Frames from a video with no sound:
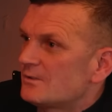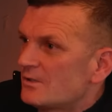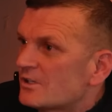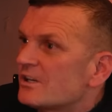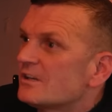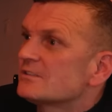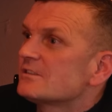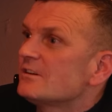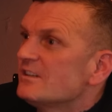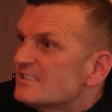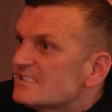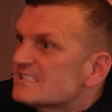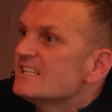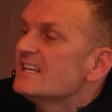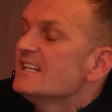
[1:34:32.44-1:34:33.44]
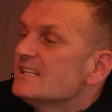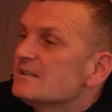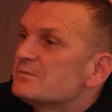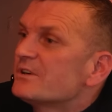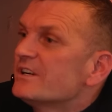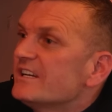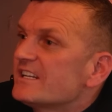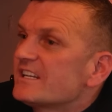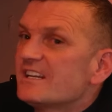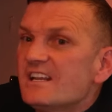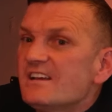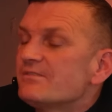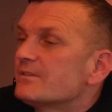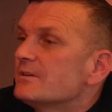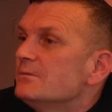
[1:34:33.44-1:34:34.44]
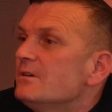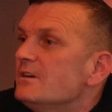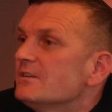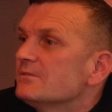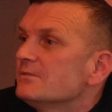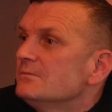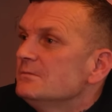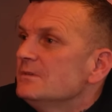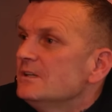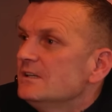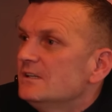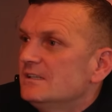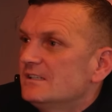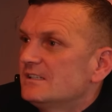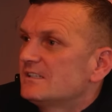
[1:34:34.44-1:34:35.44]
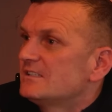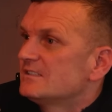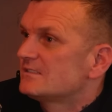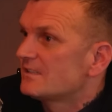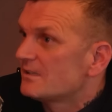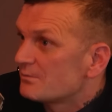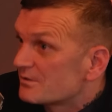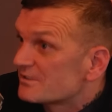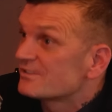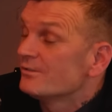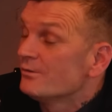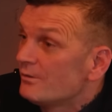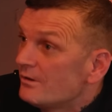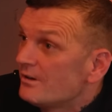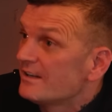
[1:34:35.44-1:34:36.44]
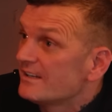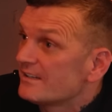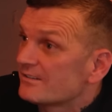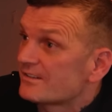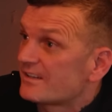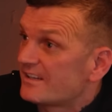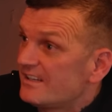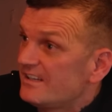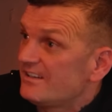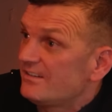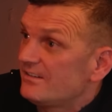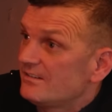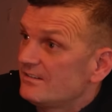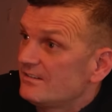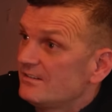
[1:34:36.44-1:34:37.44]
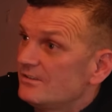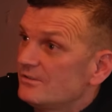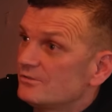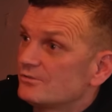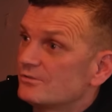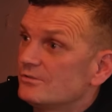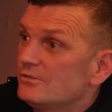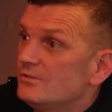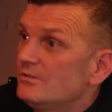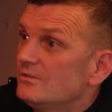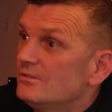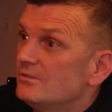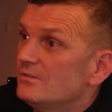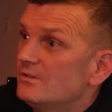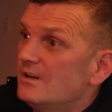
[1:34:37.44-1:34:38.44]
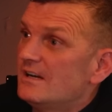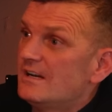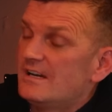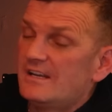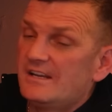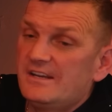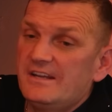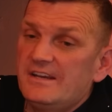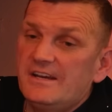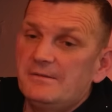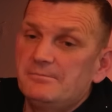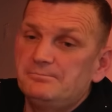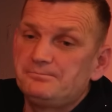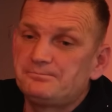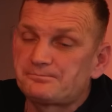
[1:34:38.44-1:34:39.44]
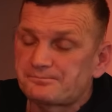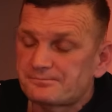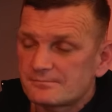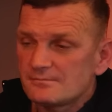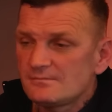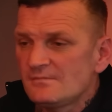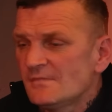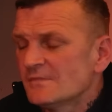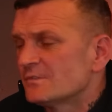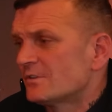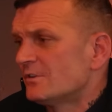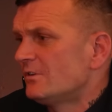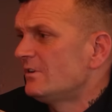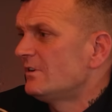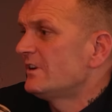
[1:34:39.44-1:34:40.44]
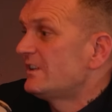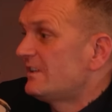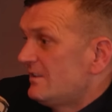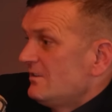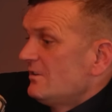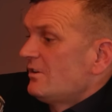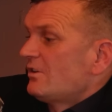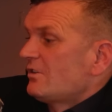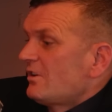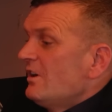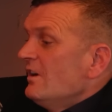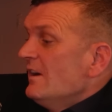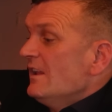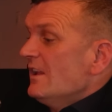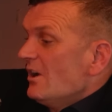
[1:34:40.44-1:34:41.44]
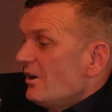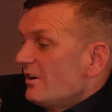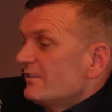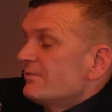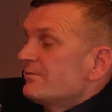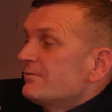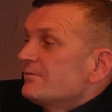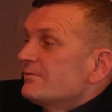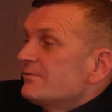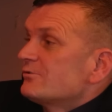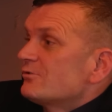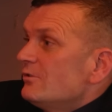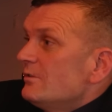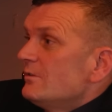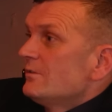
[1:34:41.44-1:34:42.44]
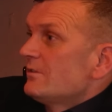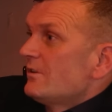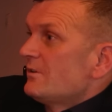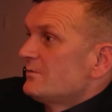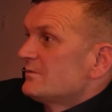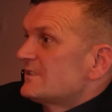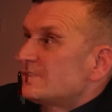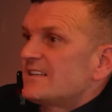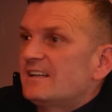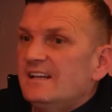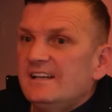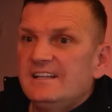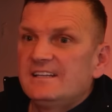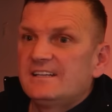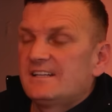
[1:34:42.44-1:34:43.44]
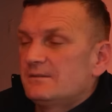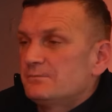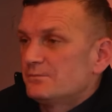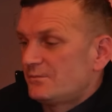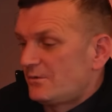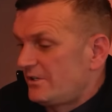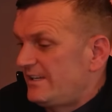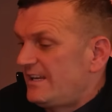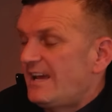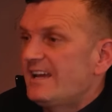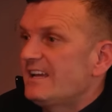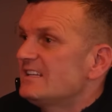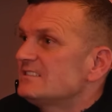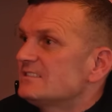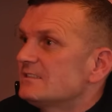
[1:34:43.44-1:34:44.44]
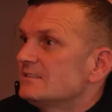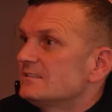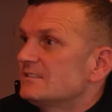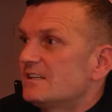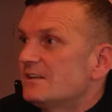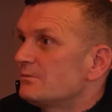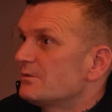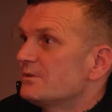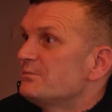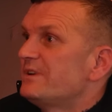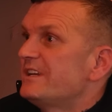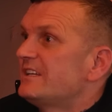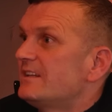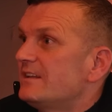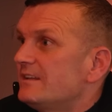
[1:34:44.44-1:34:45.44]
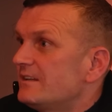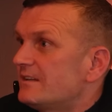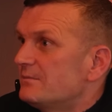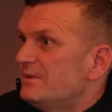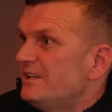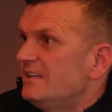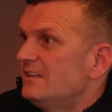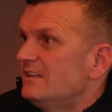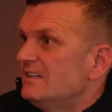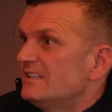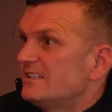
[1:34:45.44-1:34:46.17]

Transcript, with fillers: Because I celebrated every one of them because it was so hard to get, yeah. you know? And um, so I, I, I've drawn, I was getting cleaned, my tags, they were a big thing to me.